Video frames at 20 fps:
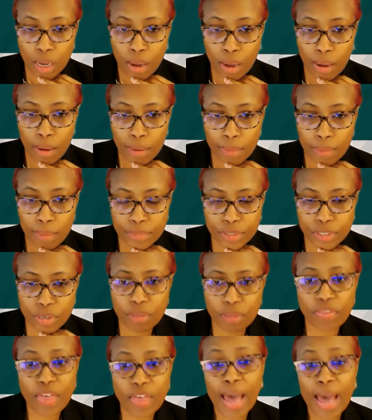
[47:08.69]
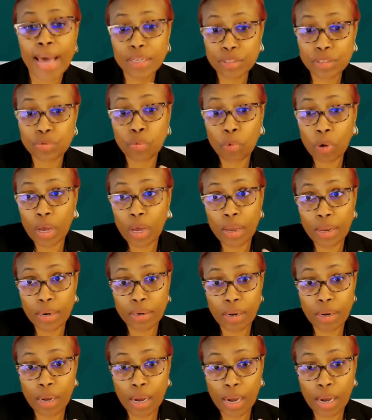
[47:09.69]
So that is
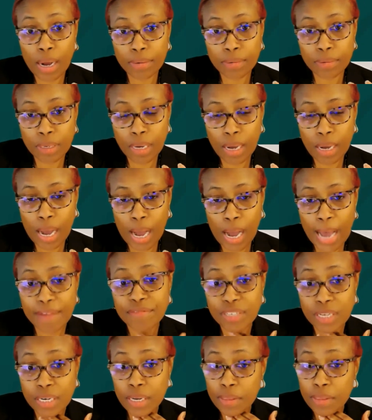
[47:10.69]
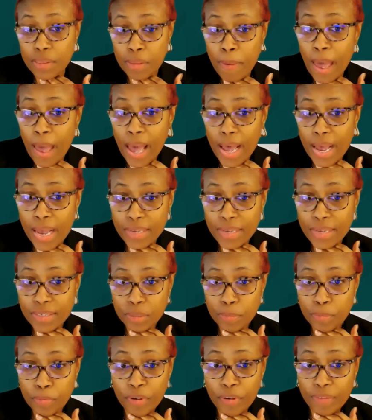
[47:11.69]
what I've done in the
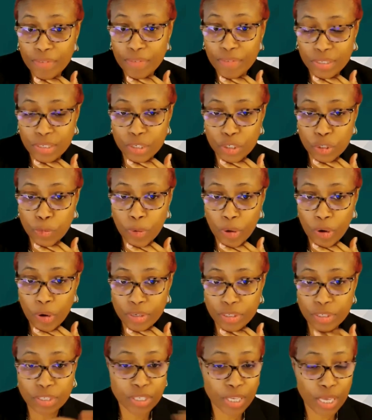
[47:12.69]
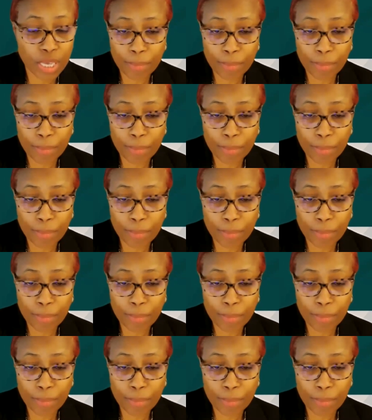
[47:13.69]
past and previous experiences.